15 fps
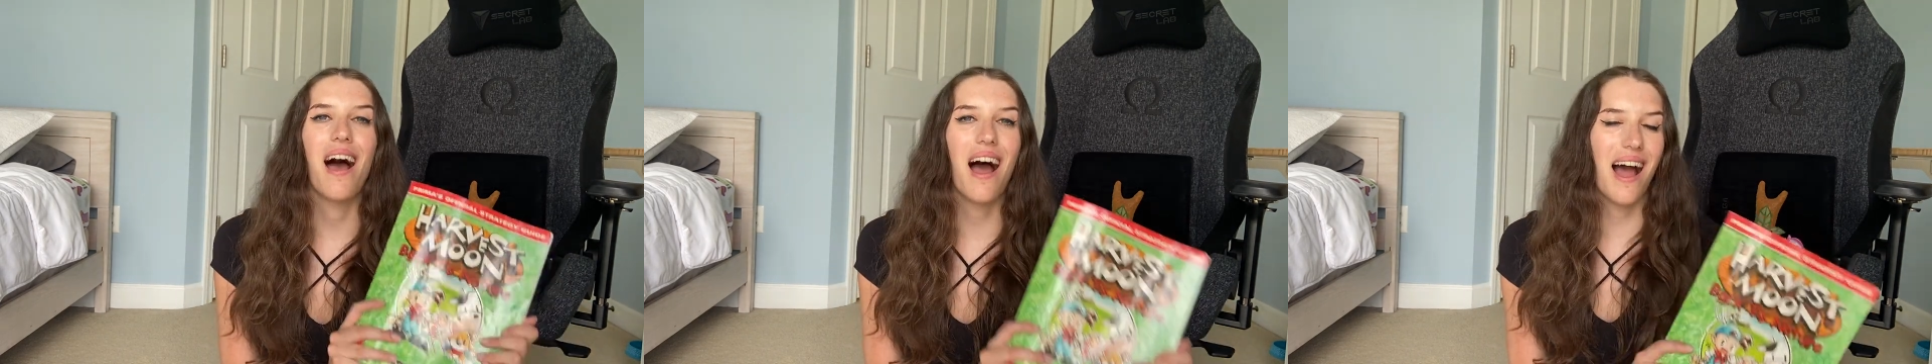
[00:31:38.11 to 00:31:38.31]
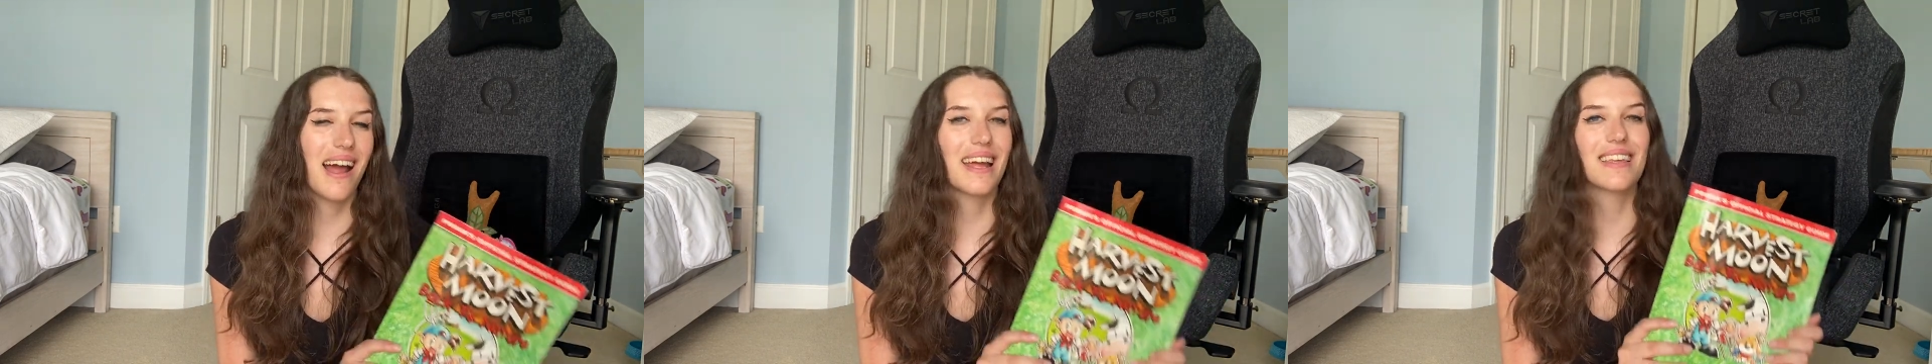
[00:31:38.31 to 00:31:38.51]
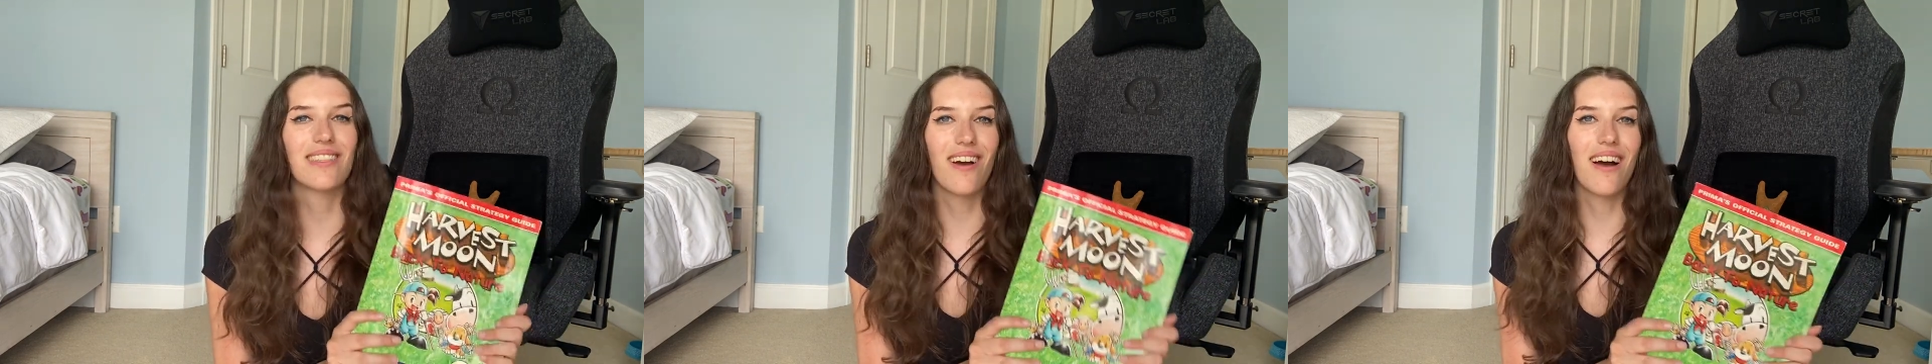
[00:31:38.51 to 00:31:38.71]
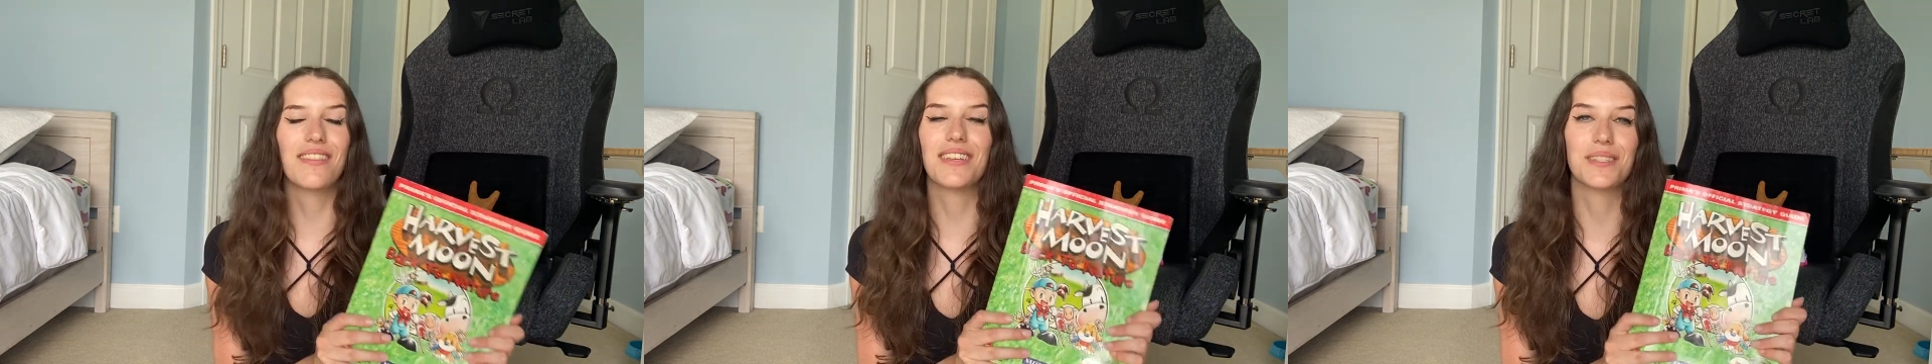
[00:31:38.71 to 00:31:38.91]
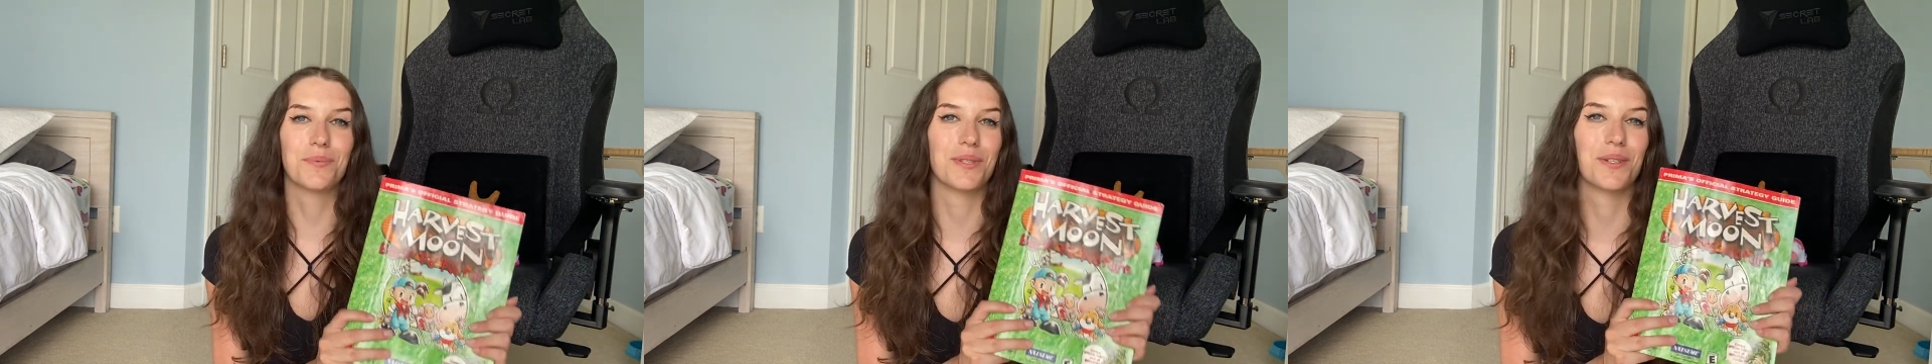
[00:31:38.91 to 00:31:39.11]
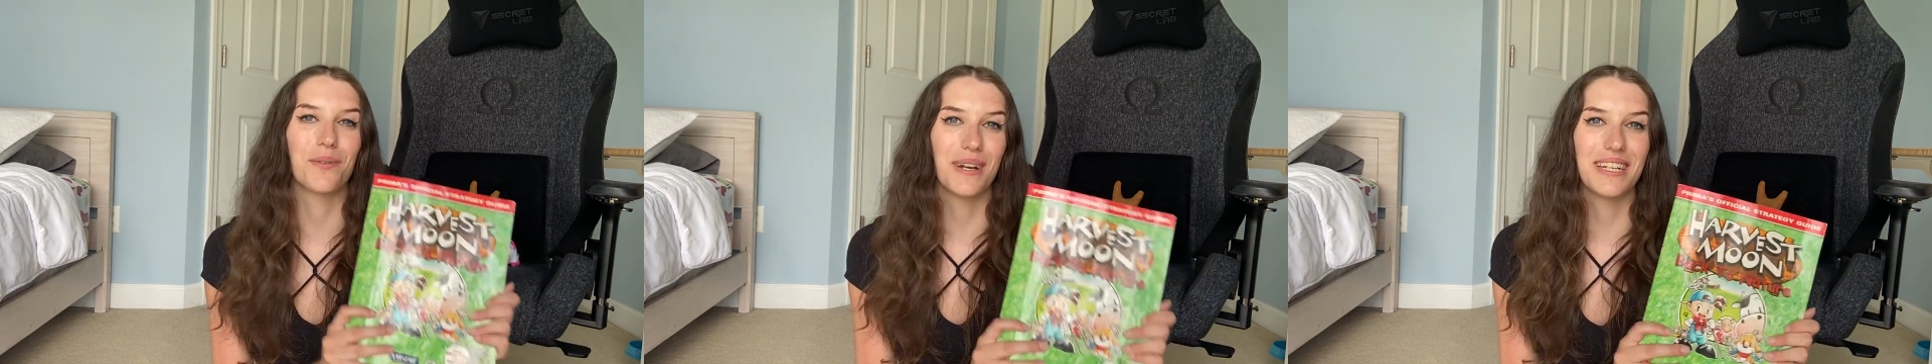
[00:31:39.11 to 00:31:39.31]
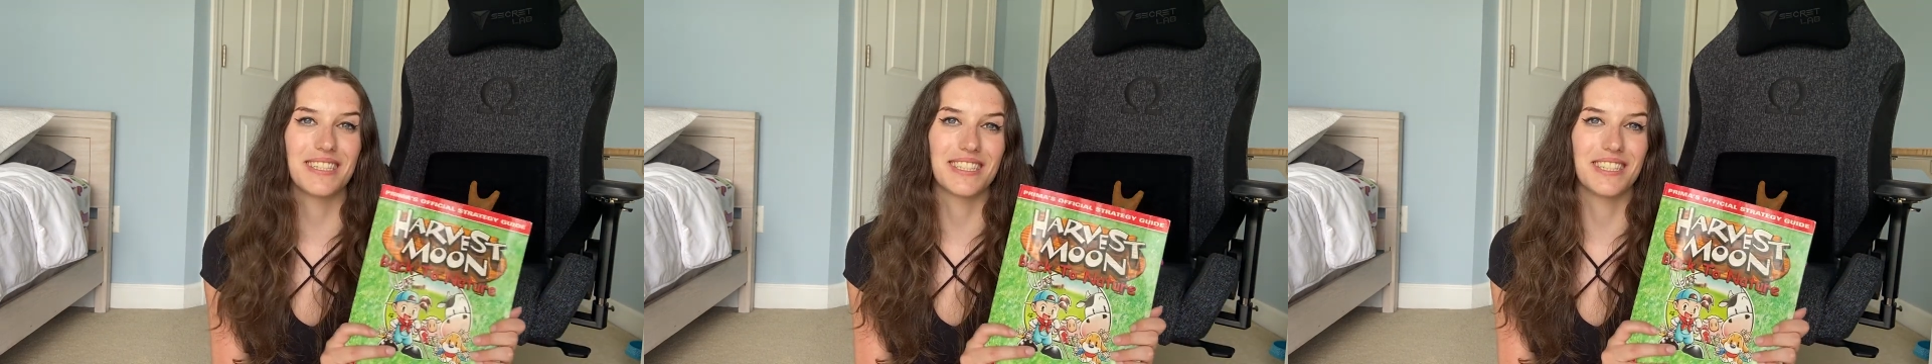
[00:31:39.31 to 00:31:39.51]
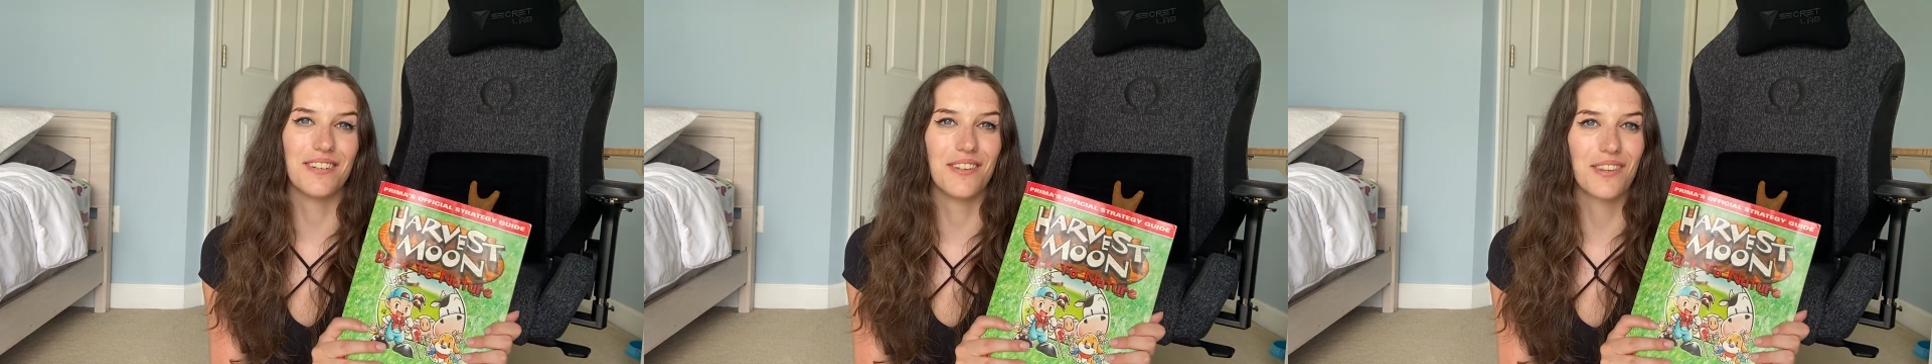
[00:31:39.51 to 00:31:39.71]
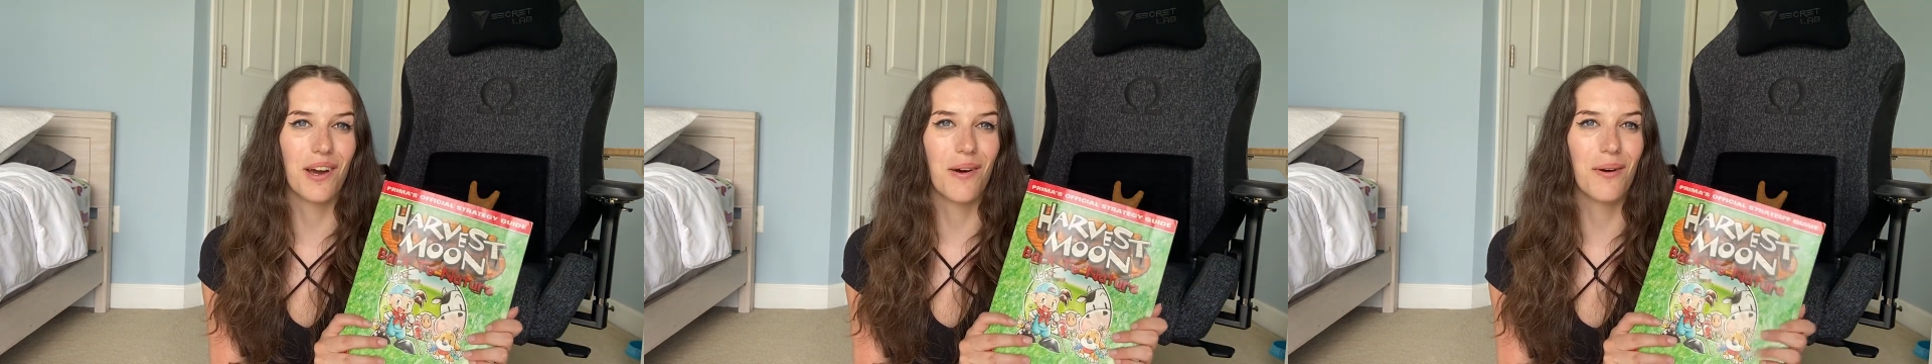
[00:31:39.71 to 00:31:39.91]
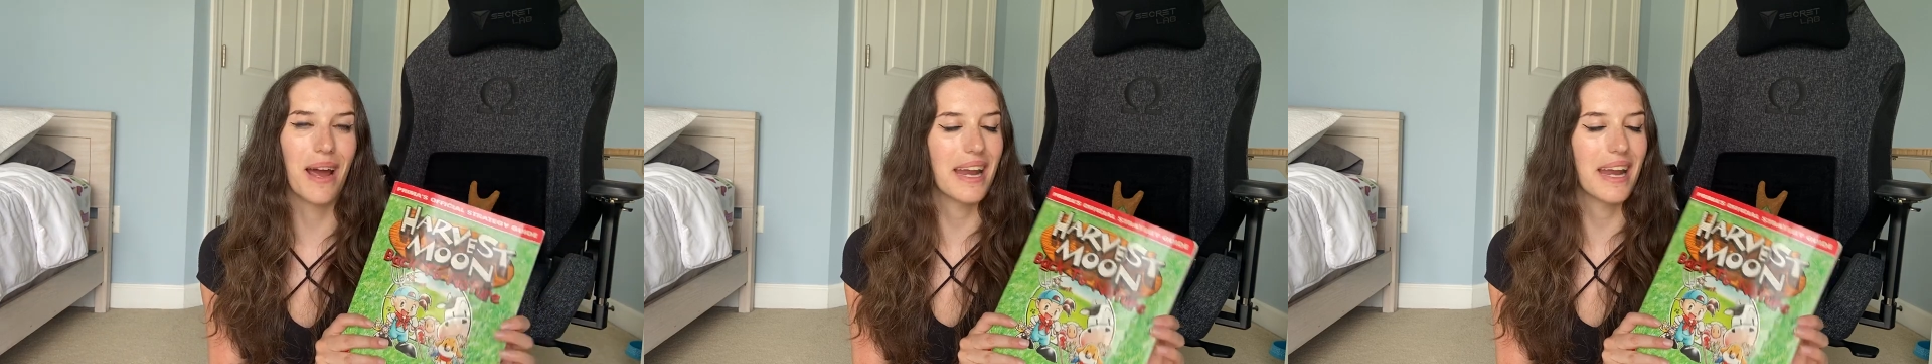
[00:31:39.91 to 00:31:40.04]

I thought this was a great steal though.